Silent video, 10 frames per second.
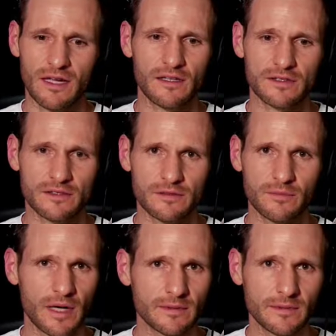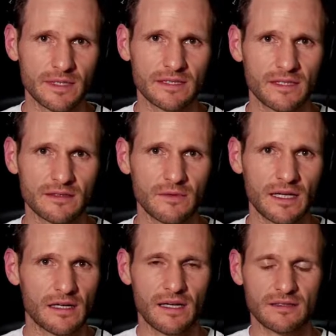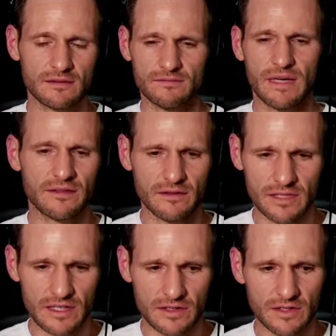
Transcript: college student probably doesn't recognize, math notation.